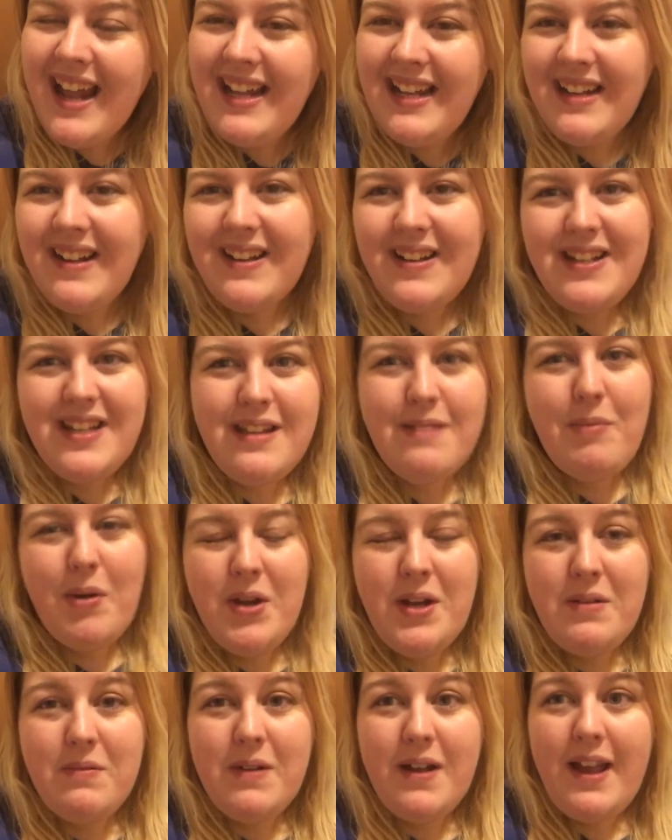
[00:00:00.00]
and it got to the
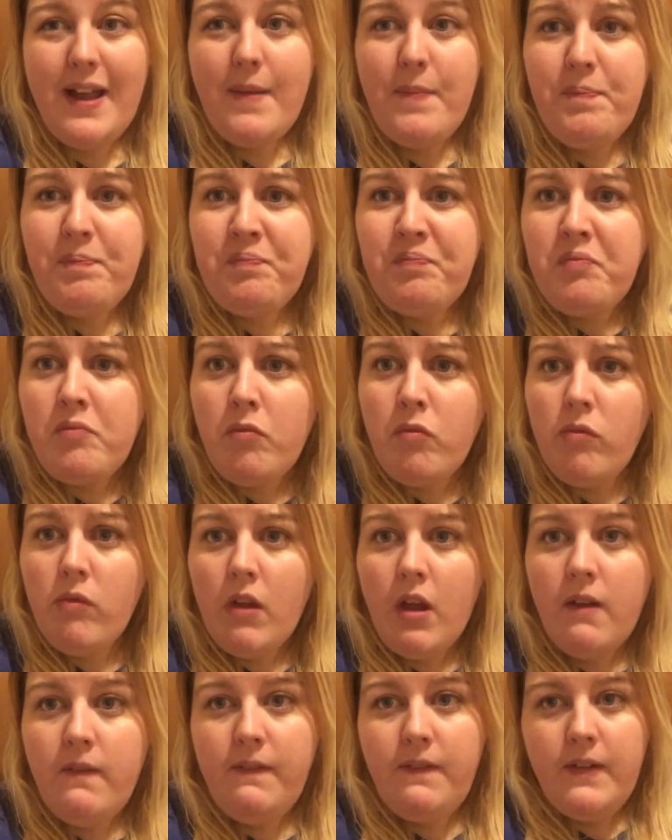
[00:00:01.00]
point where
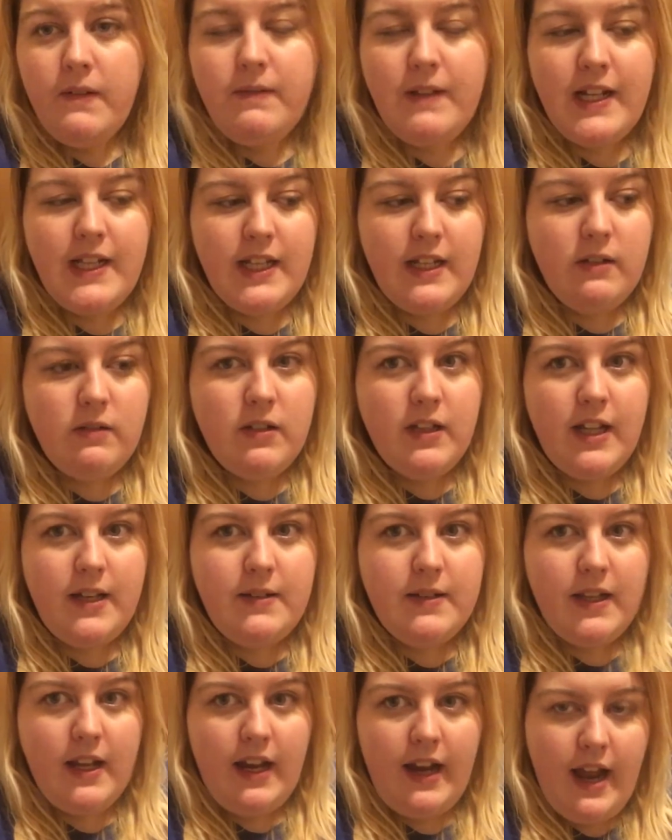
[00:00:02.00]
I filmed like little
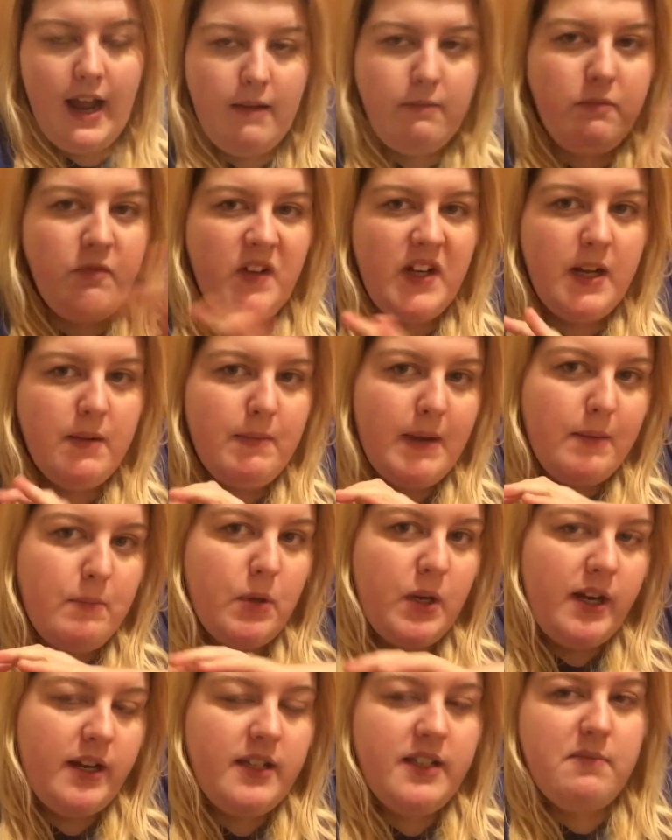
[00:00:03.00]
clips, like I think I might
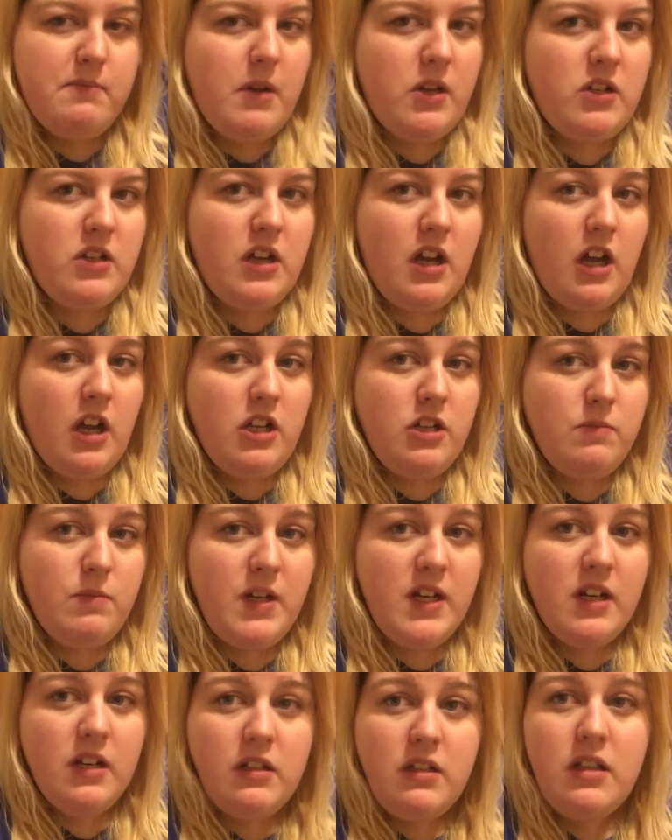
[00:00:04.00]
put it as a montage,
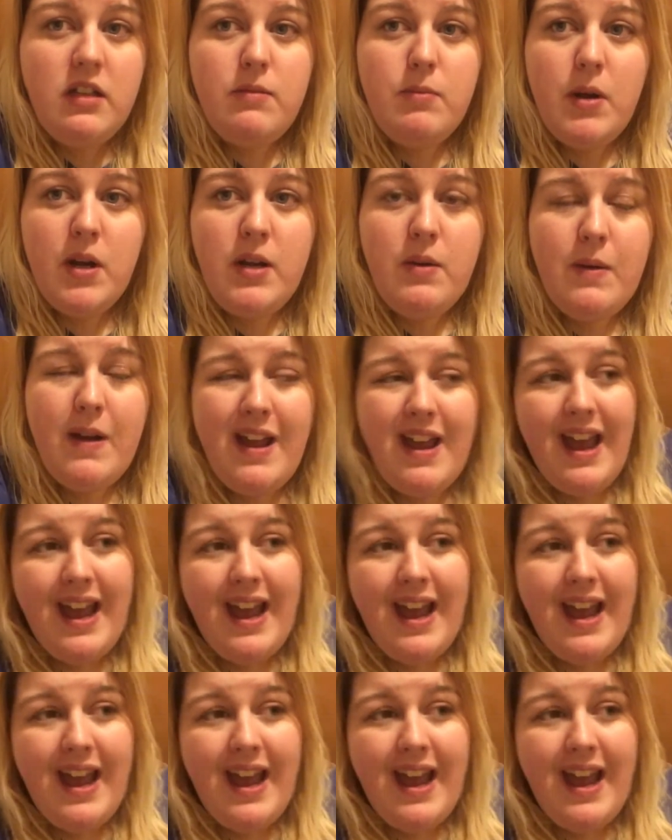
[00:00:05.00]
but it got to the point where